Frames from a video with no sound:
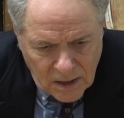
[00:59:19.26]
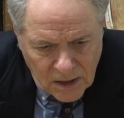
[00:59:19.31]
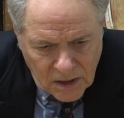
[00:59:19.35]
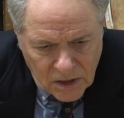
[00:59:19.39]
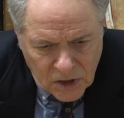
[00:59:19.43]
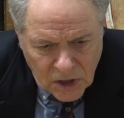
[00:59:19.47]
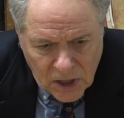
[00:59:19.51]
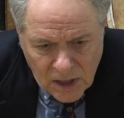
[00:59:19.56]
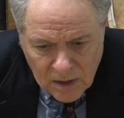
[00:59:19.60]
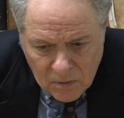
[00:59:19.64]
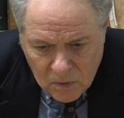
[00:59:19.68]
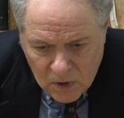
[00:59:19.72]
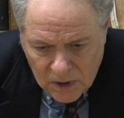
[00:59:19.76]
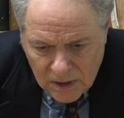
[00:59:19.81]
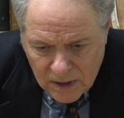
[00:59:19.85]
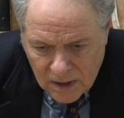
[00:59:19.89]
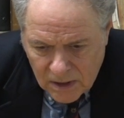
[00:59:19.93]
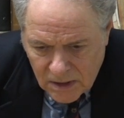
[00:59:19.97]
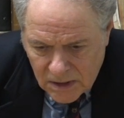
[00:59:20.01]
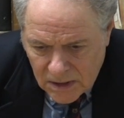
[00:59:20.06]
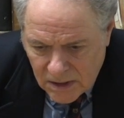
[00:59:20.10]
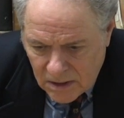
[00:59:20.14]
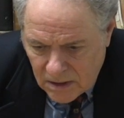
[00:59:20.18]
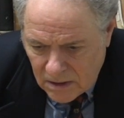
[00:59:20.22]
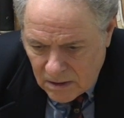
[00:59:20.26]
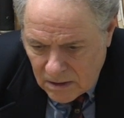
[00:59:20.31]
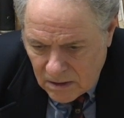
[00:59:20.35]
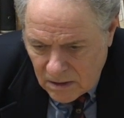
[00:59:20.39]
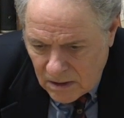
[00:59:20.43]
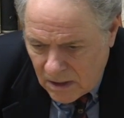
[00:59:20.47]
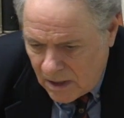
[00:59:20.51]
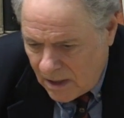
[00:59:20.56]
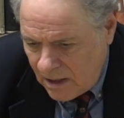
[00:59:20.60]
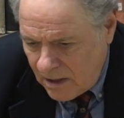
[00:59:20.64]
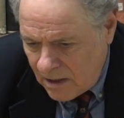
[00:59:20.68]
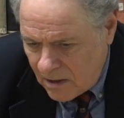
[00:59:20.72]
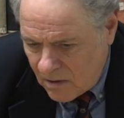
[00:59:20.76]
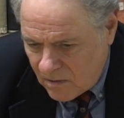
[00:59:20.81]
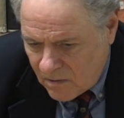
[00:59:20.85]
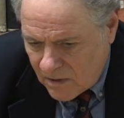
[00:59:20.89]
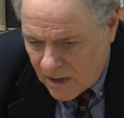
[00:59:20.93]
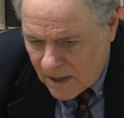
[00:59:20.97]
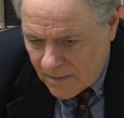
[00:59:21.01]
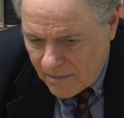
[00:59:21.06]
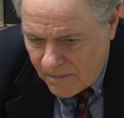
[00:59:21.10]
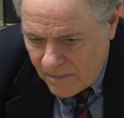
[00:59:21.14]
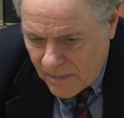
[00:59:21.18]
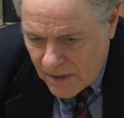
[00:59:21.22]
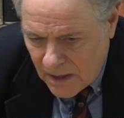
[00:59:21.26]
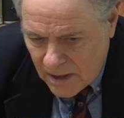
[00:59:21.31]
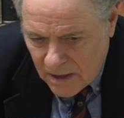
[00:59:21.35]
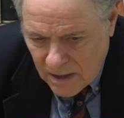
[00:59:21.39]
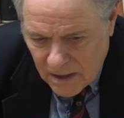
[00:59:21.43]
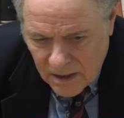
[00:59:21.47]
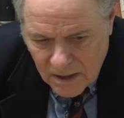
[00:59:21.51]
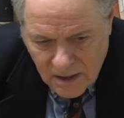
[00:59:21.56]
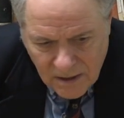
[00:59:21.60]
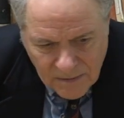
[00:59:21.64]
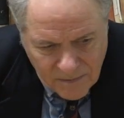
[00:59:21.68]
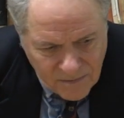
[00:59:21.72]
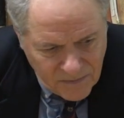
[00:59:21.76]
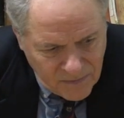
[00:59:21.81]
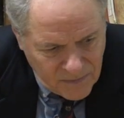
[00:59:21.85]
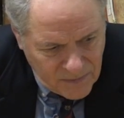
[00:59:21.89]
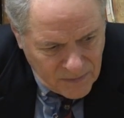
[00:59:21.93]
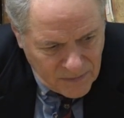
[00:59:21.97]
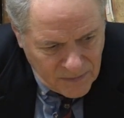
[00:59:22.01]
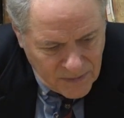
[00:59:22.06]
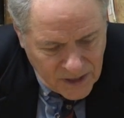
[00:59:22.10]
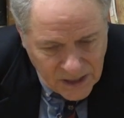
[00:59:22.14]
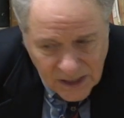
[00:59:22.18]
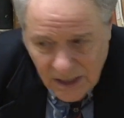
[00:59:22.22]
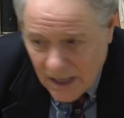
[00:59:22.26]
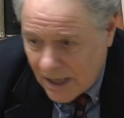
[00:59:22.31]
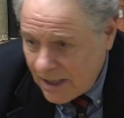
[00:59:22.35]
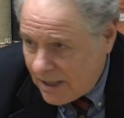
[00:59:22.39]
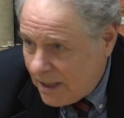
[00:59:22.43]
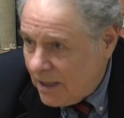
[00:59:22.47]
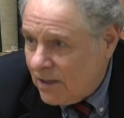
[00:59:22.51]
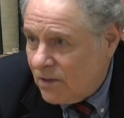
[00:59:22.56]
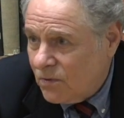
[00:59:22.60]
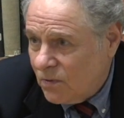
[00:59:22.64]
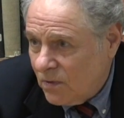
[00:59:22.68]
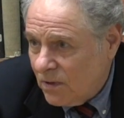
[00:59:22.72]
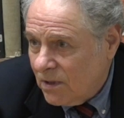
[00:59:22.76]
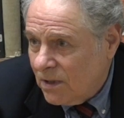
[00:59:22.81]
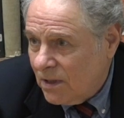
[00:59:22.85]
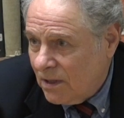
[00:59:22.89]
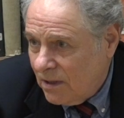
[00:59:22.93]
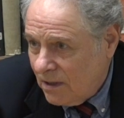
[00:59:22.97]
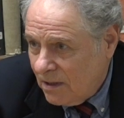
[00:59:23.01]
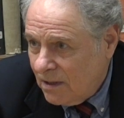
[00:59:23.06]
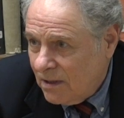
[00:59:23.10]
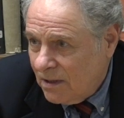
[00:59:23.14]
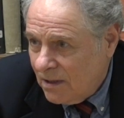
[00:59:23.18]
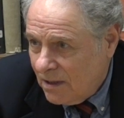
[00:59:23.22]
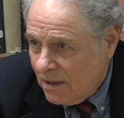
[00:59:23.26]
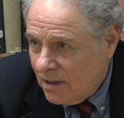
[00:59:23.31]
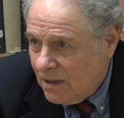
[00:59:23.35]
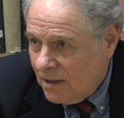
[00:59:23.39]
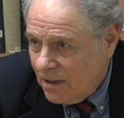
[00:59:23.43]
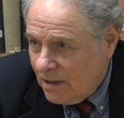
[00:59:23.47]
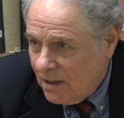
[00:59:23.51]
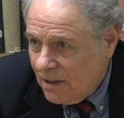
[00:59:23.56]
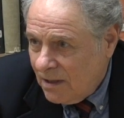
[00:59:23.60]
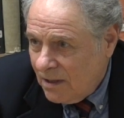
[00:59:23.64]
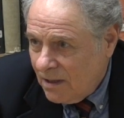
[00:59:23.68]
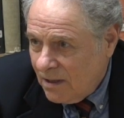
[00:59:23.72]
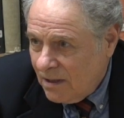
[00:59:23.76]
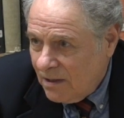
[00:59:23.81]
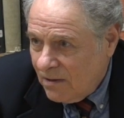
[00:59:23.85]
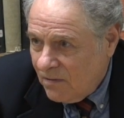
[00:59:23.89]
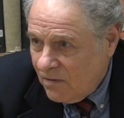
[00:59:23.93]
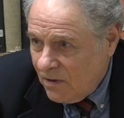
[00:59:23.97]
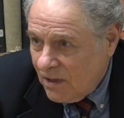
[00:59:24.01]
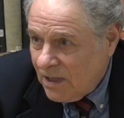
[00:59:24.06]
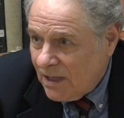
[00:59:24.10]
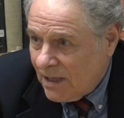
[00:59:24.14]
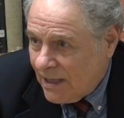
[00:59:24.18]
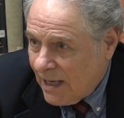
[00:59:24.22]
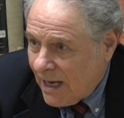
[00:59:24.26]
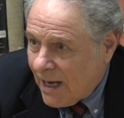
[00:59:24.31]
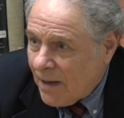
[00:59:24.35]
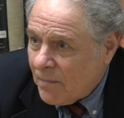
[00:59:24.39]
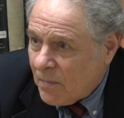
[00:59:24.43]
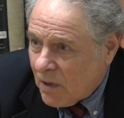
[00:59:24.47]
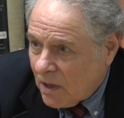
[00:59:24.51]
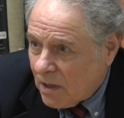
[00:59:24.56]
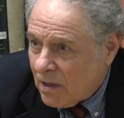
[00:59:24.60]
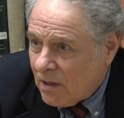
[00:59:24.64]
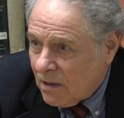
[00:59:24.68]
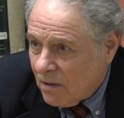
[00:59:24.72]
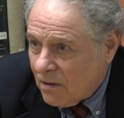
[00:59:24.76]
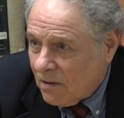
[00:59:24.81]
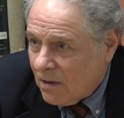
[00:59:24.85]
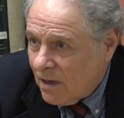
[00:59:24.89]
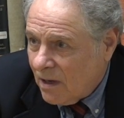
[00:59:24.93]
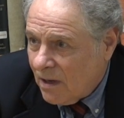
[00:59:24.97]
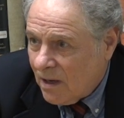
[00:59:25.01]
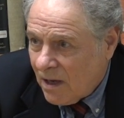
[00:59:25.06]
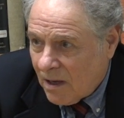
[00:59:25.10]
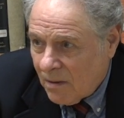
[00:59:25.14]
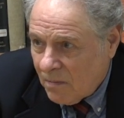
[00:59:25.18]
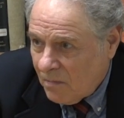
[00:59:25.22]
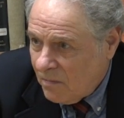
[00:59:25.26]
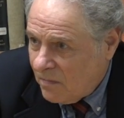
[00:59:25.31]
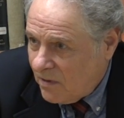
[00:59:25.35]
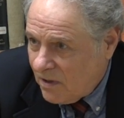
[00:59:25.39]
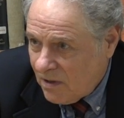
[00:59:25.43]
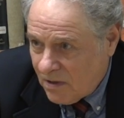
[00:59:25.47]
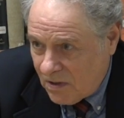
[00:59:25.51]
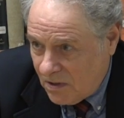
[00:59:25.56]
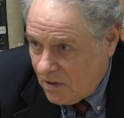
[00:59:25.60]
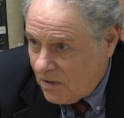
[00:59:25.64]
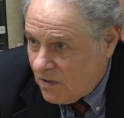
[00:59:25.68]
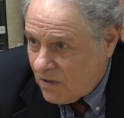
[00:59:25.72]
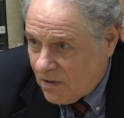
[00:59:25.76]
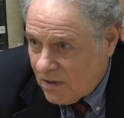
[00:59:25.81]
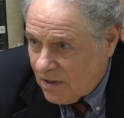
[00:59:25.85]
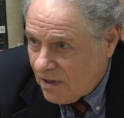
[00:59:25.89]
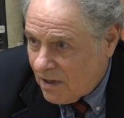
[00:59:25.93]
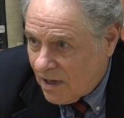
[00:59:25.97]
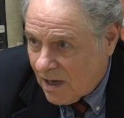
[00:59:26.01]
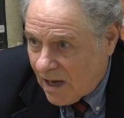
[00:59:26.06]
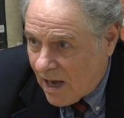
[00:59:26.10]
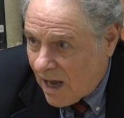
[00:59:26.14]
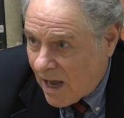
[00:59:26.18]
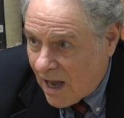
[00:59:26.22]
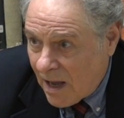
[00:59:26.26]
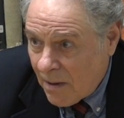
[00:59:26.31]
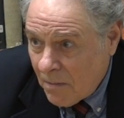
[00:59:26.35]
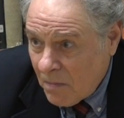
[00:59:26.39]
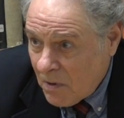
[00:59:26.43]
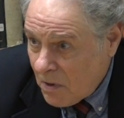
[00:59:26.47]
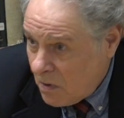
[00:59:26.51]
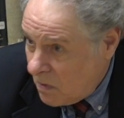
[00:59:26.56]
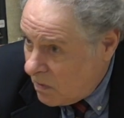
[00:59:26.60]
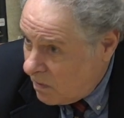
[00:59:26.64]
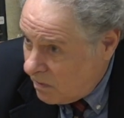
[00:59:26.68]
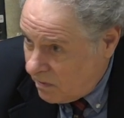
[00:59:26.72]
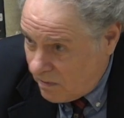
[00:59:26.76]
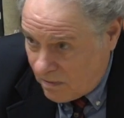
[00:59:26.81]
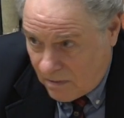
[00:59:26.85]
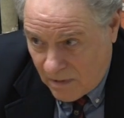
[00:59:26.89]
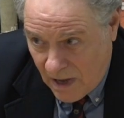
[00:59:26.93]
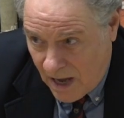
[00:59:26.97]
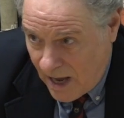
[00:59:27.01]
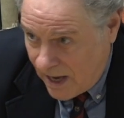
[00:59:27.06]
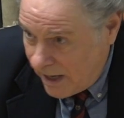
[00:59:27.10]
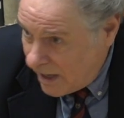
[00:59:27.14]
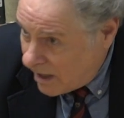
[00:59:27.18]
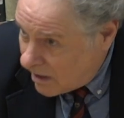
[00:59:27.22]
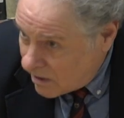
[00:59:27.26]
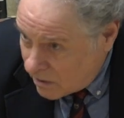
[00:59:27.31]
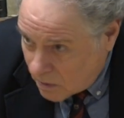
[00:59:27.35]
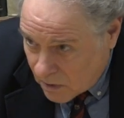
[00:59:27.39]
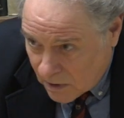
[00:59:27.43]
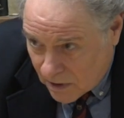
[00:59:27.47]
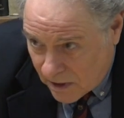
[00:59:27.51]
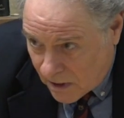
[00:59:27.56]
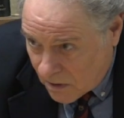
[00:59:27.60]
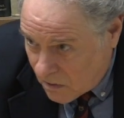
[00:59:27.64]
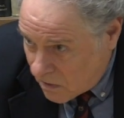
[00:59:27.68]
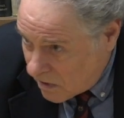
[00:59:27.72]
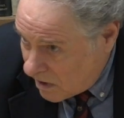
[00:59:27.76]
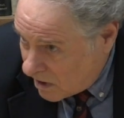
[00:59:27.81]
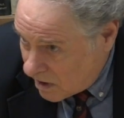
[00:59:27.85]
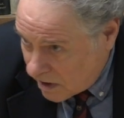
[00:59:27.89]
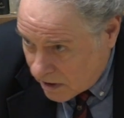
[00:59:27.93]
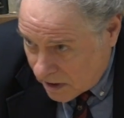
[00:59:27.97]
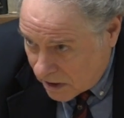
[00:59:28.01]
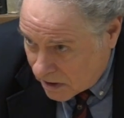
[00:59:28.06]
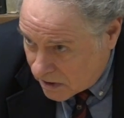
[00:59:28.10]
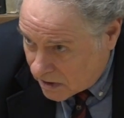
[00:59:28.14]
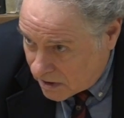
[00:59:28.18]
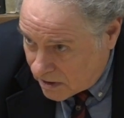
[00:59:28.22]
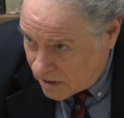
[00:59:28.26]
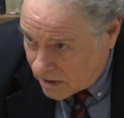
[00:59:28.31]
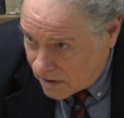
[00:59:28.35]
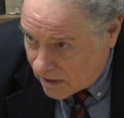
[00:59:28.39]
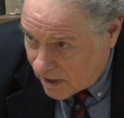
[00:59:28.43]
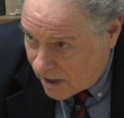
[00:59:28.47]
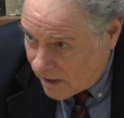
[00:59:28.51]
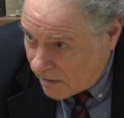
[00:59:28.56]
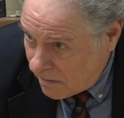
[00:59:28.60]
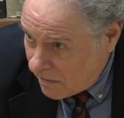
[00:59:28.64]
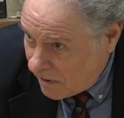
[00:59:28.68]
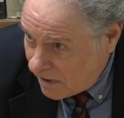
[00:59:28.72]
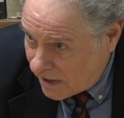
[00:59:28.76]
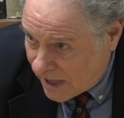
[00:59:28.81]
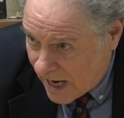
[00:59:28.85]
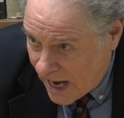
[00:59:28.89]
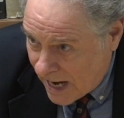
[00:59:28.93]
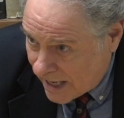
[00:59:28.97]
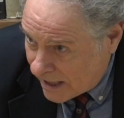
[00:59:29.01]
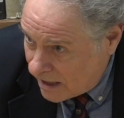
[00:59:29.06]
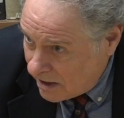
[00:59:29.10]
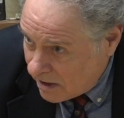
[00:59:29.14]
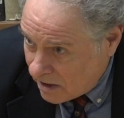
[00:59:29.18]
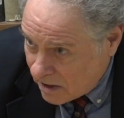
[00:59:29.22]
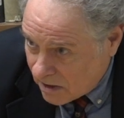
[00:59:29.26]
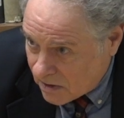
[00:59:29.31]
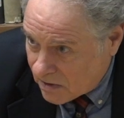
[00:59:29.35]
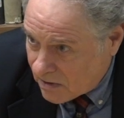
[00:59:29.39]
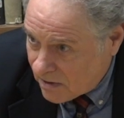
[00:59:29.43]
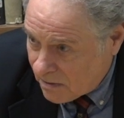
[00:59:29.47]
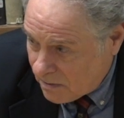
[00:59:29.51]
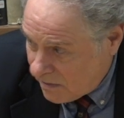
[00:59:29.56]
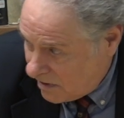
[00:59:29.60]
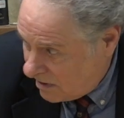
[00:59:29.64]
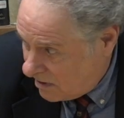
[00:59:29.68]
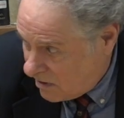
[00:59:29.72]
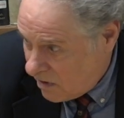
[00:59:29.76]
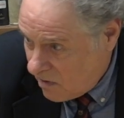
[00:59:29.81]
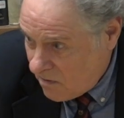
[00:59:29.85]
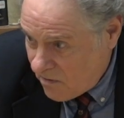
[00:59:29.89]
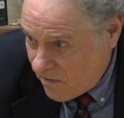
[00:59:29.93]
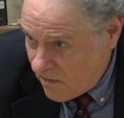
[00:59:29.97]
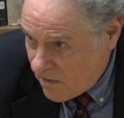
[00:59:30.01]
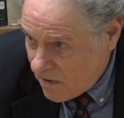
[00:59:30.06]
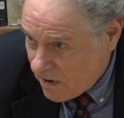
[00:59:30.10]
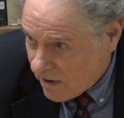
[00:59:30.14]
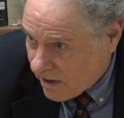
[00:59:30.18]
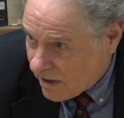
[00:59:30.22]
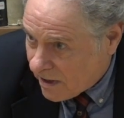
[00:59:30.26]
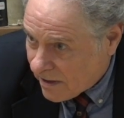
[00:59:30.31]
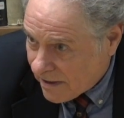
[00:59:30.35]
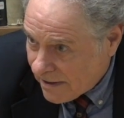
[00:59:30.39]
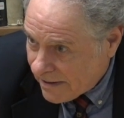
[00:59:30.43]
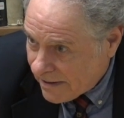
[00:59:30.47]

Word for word: John one day said, hey, you know, Rob, um, this idea has really, really got me here. I, am this is, I'm going to, I got to do a lot of work on this. I'm attacking this. I'm like, go for it,